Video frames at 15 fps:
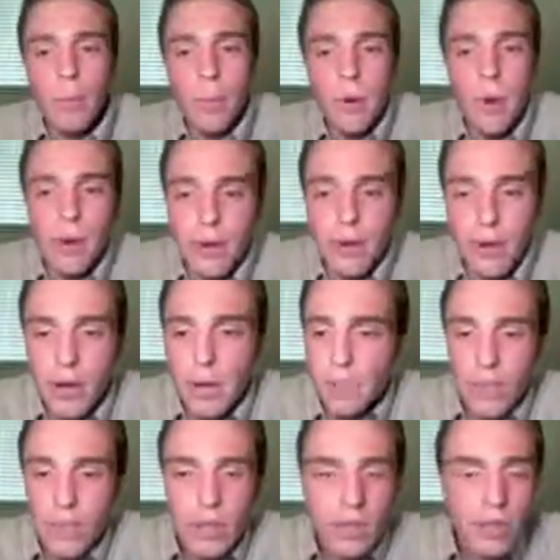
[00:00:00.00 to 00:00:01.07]
But,
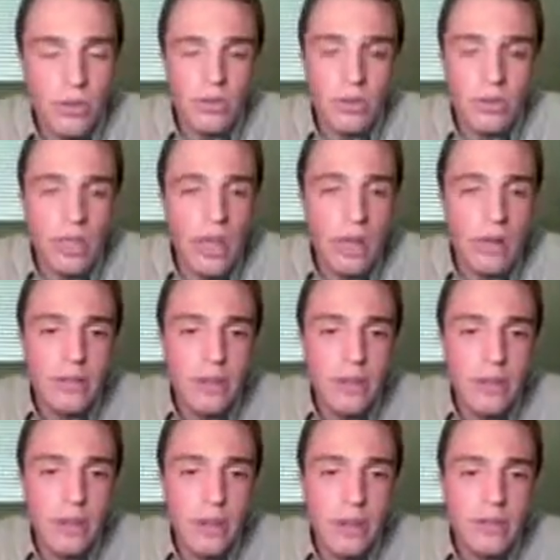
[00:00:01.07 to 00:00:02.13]
there's a lot of
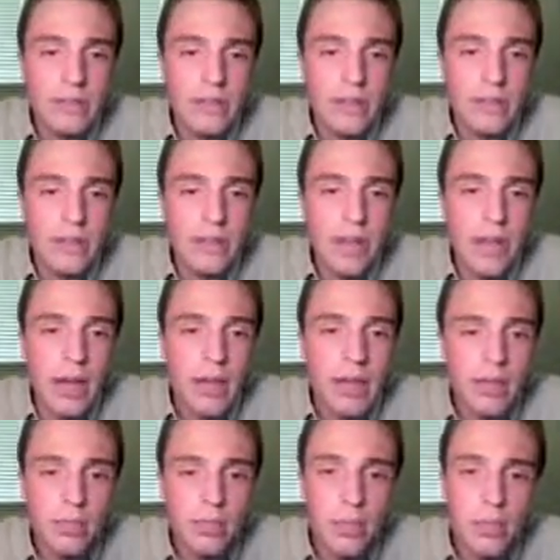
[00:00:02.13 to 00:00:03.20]
different plans here, but the
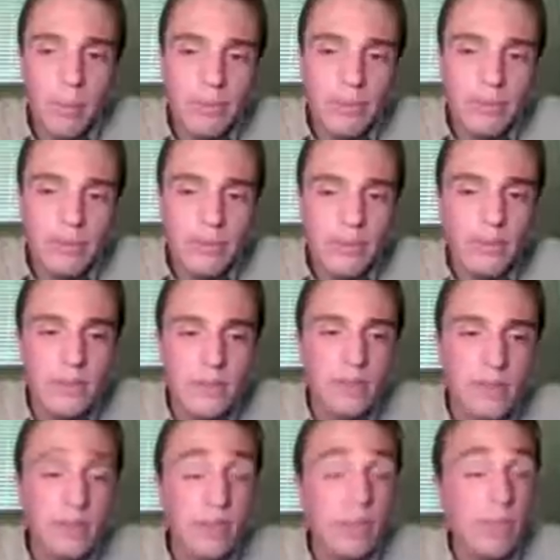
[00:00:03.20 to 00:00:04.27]
idea of playing b6
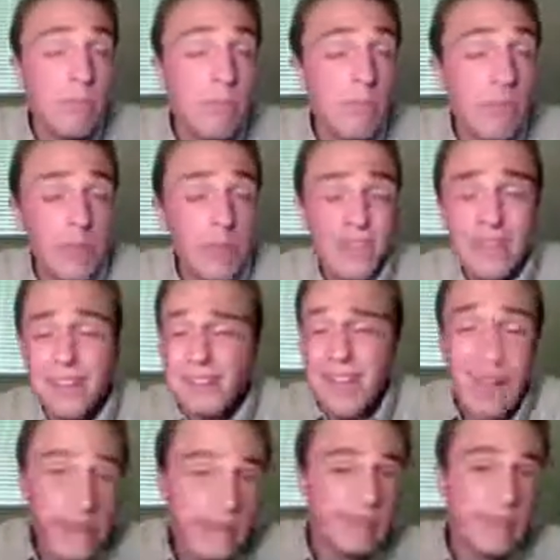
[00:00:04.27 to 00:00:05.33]
is committal, and it's
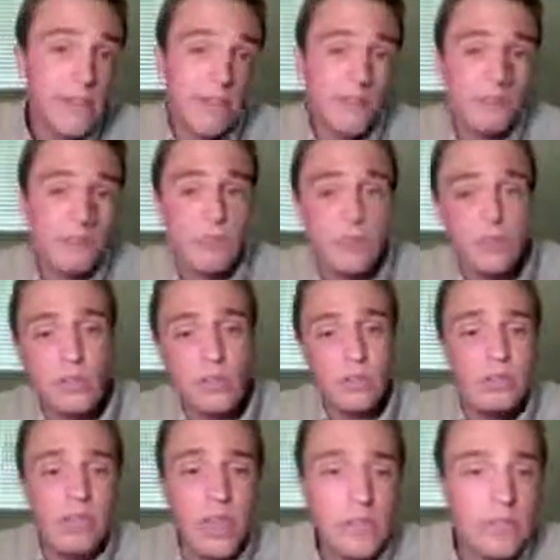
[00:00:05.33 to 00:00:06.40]
kind of dangerous, and you're going
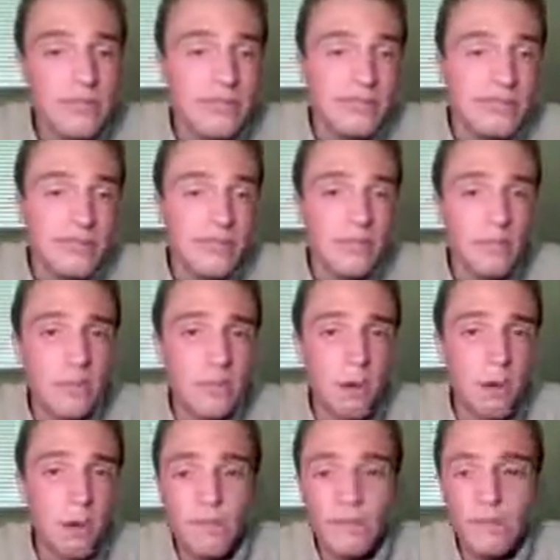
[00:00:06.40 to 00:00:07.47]
to see how the c6
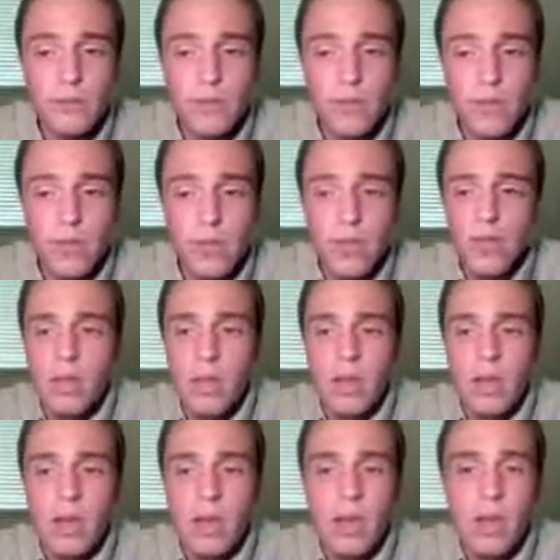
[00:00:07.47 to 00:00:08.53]
pawn eventually
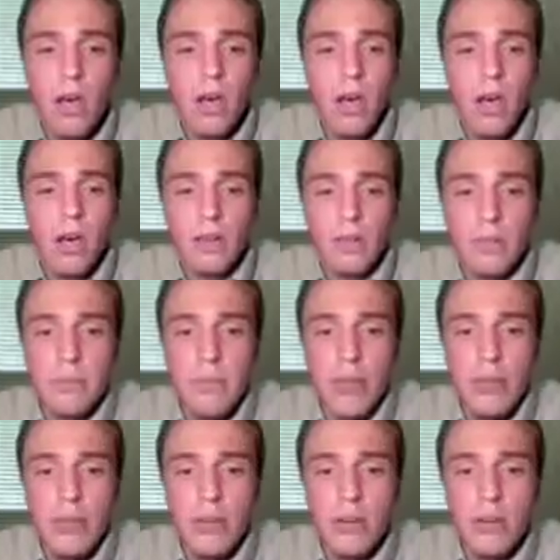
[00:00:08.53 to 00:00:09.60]

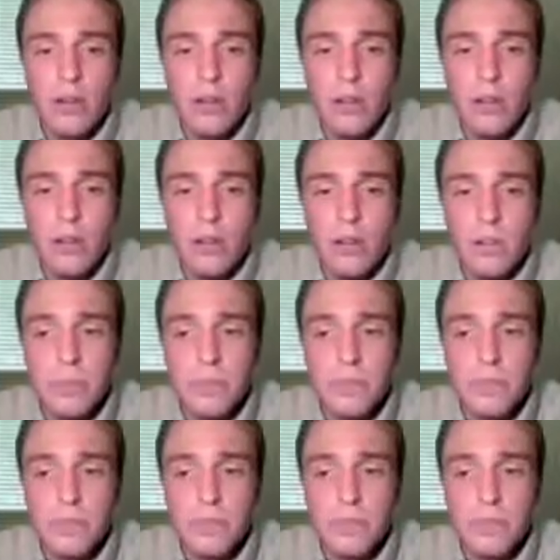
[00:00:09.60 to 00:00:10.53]
might get hurt a little bit.